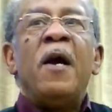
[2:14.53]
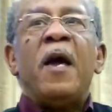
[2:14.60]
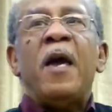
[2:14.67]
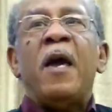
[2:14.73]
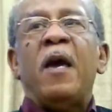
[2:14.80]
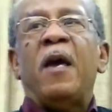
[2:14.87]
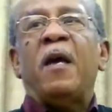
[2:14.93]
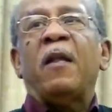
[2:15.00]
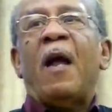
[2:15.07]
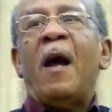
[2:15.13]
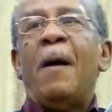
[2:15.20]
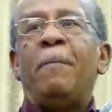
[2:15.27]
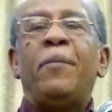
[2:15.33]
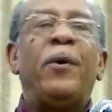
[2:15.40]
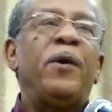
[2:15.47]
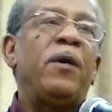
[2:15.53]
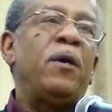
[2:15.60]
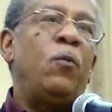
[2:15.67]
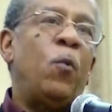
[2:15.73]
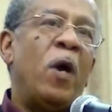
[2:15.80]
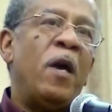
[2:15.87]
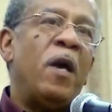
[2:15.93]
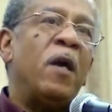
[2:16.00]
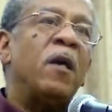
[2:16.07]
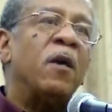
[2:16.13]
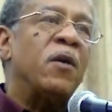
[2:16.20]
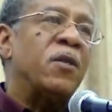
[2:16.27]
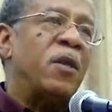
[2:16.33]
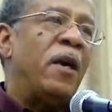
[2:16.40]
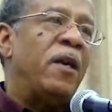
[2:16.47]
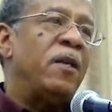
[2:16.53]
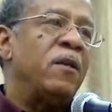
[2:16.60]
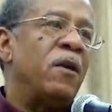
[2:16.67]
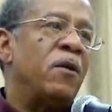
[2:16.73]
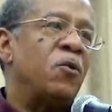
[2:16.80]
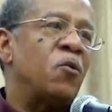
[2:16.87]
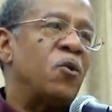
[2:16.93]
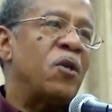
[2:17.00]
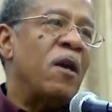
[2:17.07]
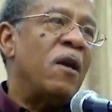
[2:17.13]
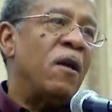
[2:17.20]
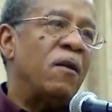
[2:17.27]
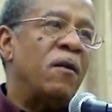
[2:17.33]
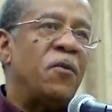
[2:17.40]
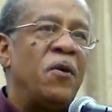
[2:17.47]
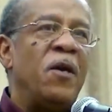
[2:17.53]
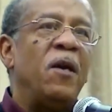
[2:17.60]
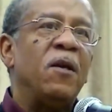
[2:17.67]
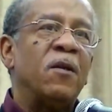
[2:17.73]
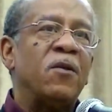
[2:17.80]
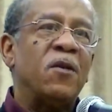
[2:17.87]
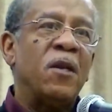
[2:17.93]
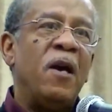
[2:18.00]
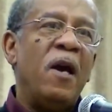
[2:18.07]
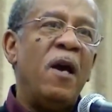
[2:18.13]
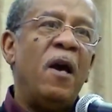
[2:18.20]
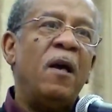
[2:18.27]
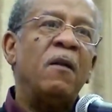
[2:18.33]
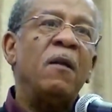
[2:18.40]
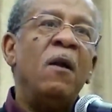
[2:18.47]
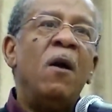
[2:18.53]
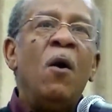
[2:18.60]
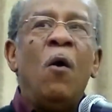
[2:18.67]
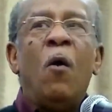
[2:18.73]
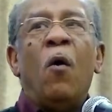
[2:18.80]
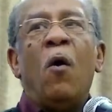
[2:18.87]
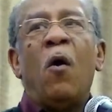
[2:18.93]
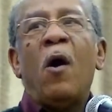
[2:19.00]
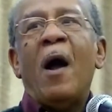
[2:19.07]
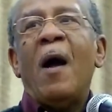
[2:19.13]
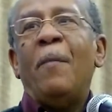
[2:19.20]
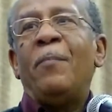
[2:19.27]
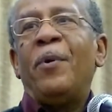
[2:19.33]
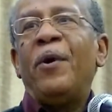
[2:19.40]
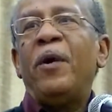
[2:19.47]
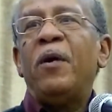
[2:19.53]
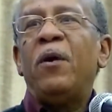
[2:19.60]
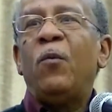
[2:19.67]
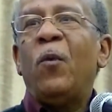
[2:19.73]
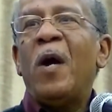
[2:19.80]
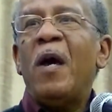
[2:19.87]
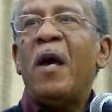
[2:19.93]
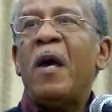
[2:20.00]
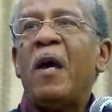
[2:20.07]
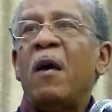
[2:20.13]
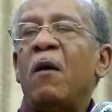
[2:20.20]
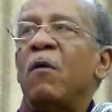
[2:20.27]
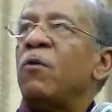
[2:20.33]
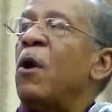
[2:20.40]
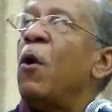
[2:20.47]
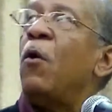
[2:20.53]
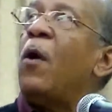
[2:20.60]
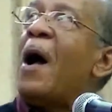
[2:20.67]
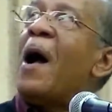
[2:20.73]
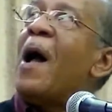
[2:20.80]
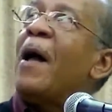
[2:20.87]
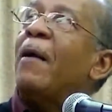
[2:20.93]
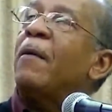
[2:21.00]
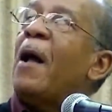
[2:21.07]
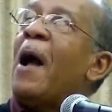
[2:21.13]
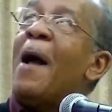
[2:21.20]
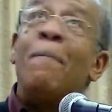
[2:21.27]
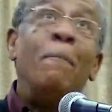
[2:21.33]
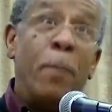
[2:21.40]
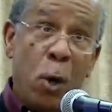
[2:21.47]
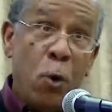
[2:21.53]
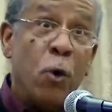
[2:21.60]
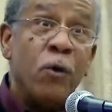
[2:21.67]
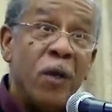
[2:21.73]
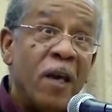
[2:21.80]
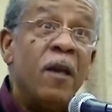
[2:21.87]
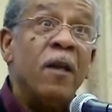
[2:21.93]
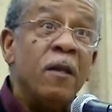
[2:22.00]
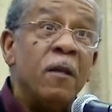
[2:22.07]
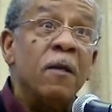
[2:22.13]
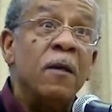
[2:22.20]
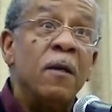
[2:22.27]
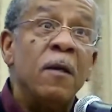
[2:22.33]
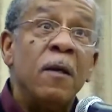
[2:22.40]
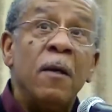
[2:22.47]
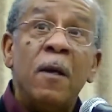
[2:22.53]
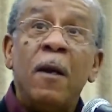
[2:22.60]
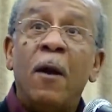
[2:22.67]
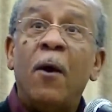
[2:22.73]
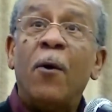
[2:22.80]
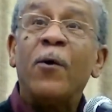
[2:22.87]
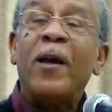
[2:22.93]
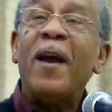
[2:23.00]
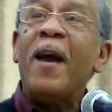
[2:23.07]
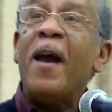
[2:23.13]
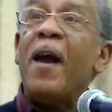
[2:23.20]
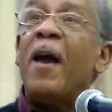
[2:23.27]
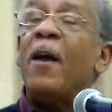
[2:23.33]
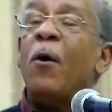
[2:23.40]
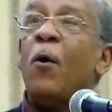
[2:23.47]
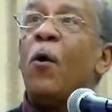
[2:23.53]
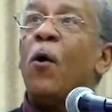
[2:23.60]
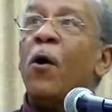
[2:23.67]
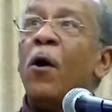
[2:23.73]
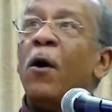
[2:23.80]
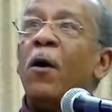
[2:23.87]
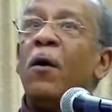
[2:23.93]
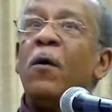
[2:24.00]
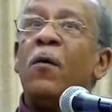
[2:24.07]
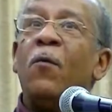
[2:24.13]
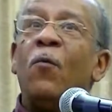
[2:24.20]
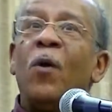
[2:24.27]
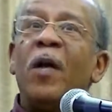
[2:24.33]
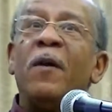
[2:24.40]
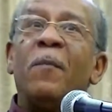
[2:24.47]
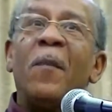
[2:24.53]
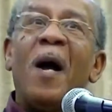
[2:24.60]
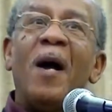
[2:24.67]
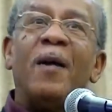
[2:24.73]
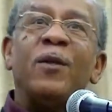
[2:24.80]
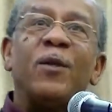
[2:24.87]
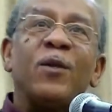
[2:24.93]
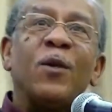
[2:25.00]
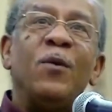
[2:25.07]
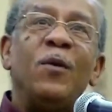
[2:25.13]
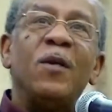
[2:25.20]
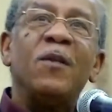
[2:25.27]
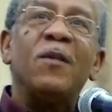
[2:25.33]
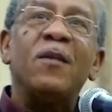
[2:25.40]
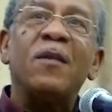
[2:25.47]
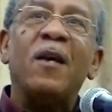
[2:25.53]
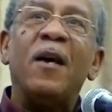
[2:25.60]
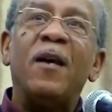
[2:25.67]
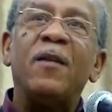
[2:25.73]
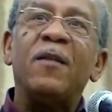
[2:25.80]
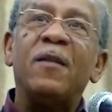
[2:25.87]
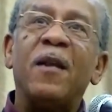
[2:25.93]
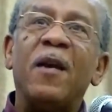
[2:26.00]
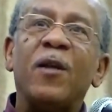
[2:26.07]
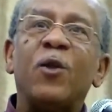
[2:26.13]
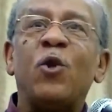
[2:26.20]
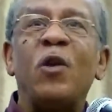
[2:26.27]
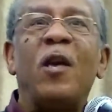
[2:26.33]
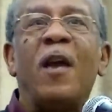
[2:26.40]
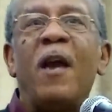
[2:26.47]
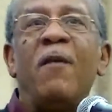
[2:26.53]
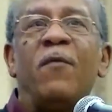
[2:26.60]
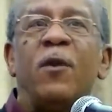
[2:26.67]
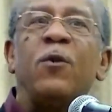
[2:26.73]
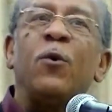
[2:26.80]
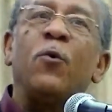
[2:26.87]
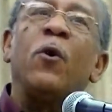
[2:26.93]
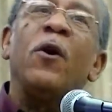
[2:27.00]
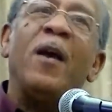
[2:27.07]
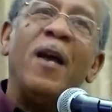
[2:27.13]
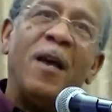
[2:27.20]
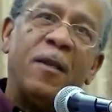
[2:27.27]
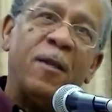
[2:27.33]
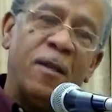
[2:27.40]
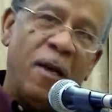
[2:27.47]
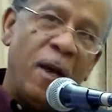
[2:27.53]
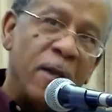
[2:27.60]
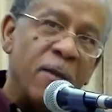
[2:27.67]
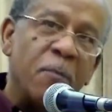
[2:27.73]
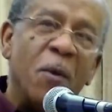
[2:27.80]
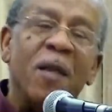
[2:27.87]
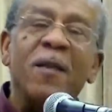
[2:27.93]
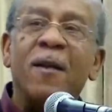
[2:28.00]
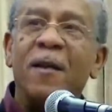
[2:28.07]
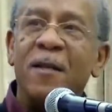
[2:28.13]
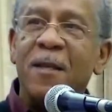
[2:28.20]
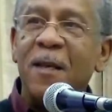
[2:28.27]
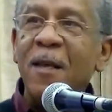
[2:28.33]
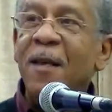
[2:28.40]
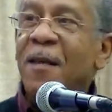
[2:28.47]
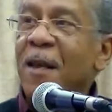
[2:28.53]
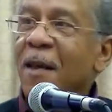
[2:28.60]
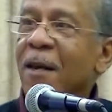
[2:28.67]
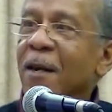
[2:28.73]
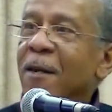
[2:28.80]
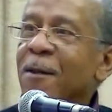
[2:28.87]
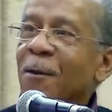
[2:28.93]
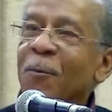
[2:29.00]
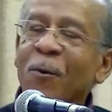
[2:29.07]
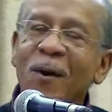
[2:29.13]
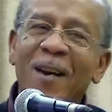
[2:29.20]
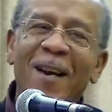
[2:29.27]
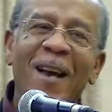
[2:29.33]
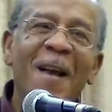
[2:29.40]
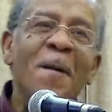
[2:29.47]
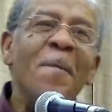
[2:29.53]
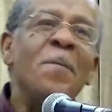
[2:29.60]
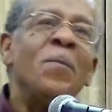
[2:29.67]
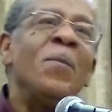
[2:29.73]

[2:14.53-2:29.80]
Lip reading: and I put it away because I didn't understand the thing it said. Or I put it away, no, I burned it, okay? Or one of my students says that she gave it to her ex-husband because he needed to read it.